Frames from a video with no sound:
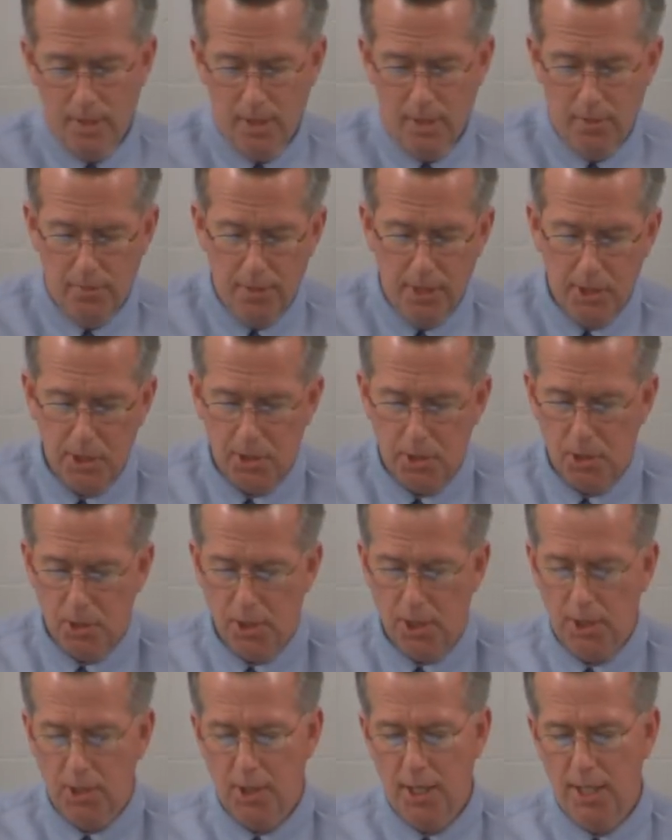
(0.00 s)
Ephesians
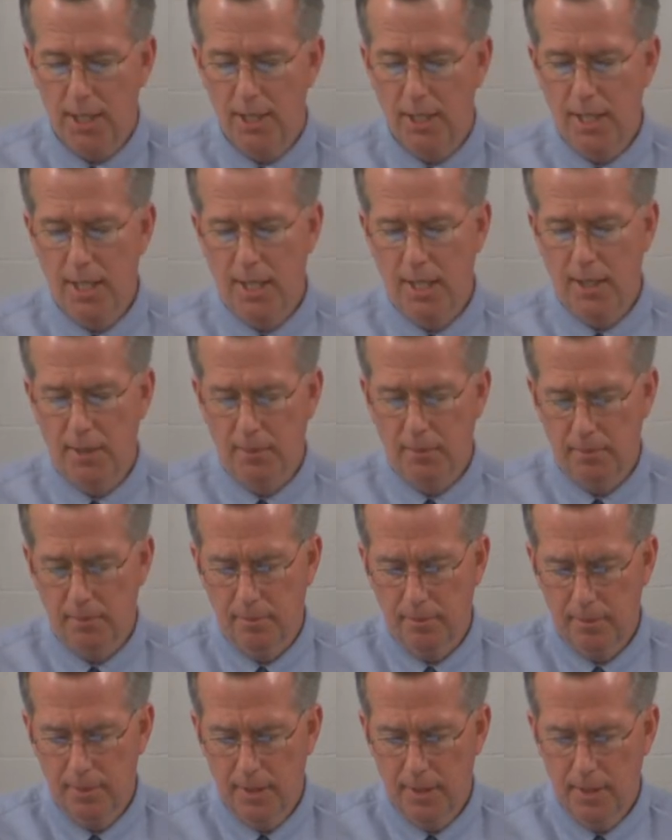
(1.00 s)
6:18.
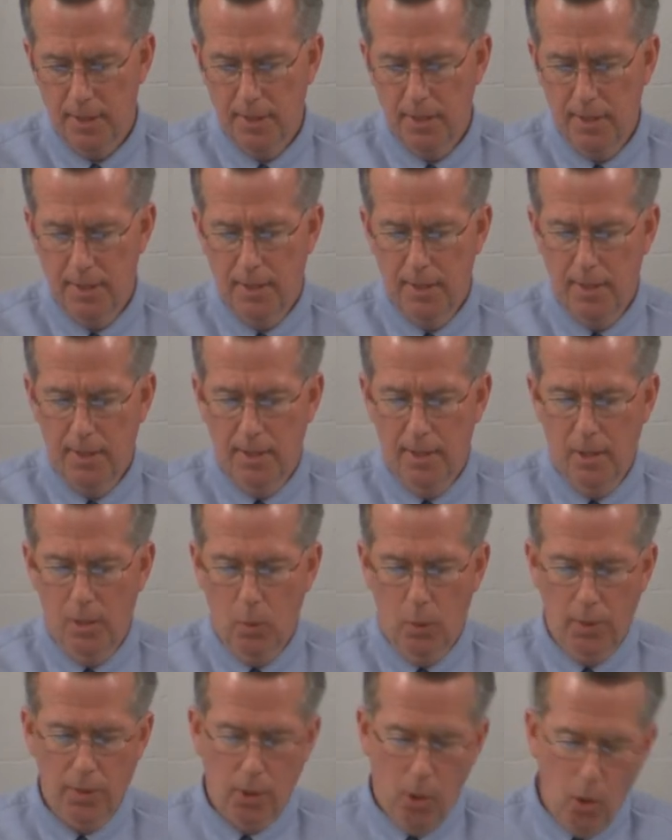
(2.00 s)

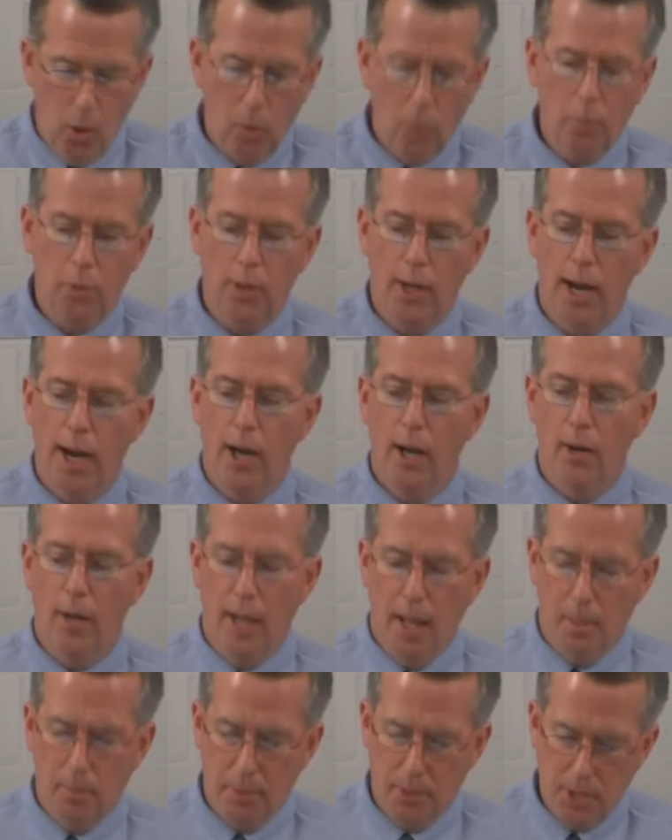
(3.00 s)
With all prayer
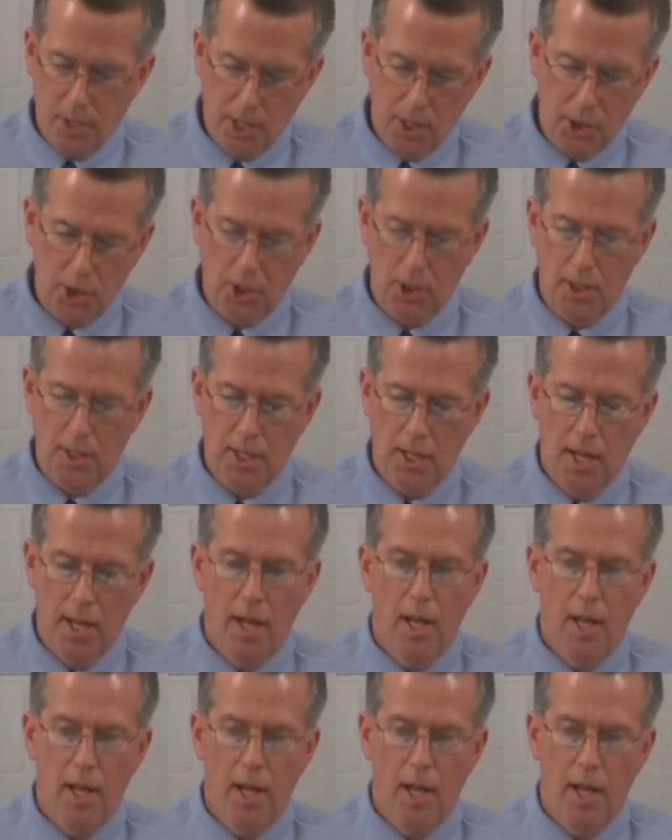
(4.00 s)
and petition,